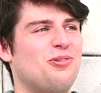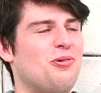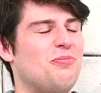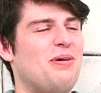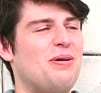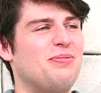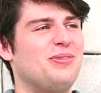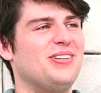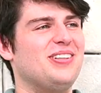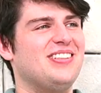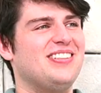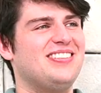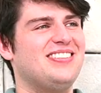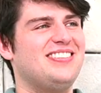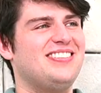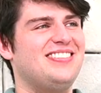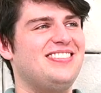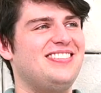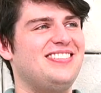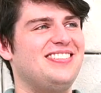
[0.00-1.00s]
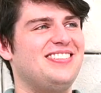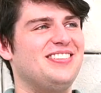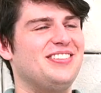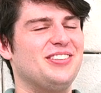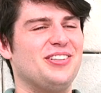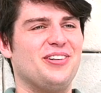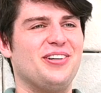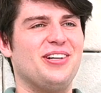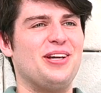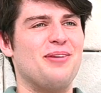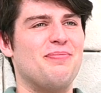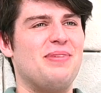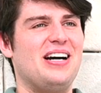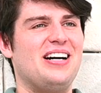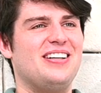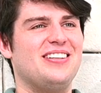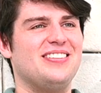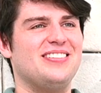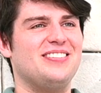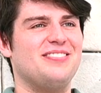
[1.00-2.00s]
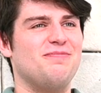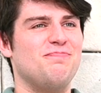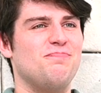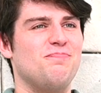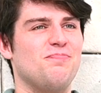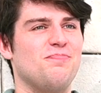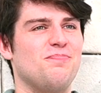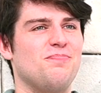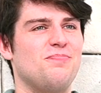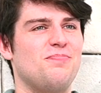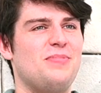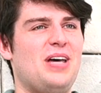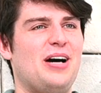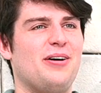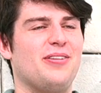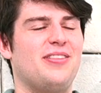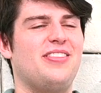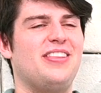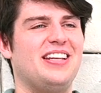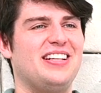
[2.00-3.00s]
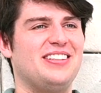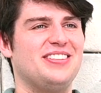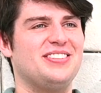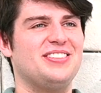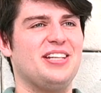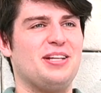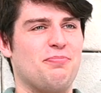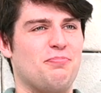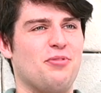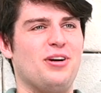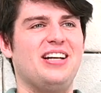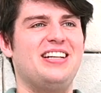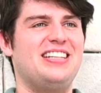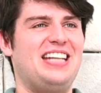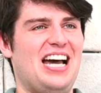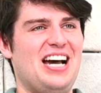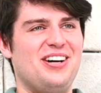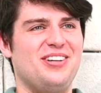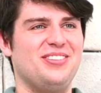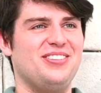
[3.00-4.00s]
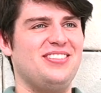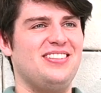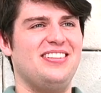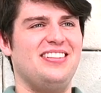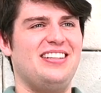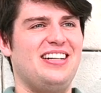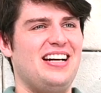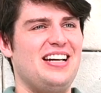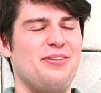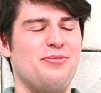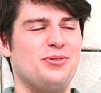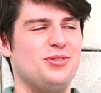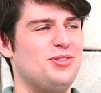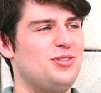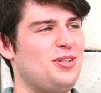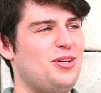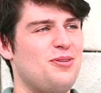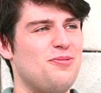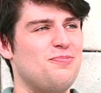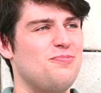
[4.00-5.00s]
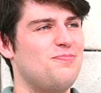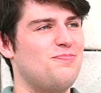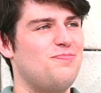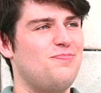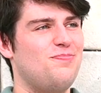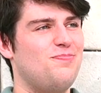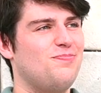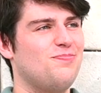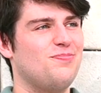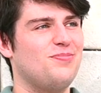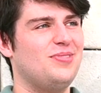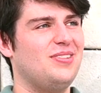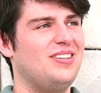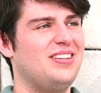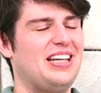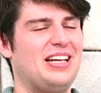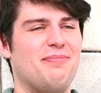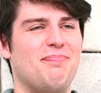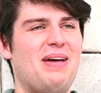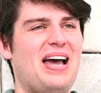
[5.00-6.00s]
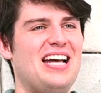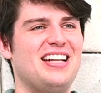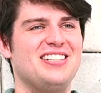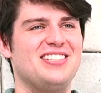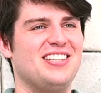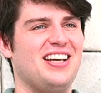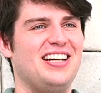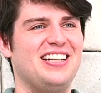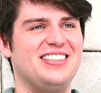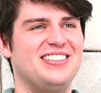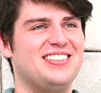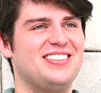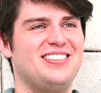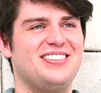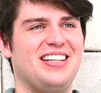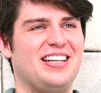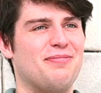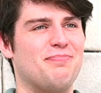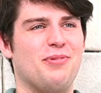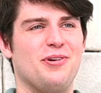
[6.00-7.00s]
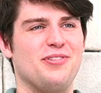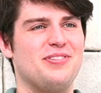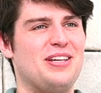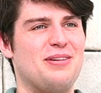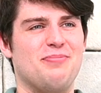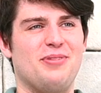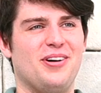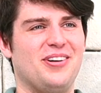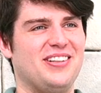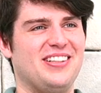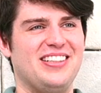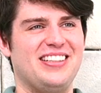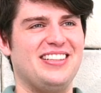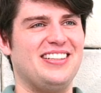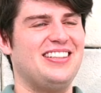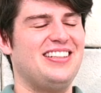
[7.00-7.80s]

remember learning about how things like break down. It was some like mad science like birthday party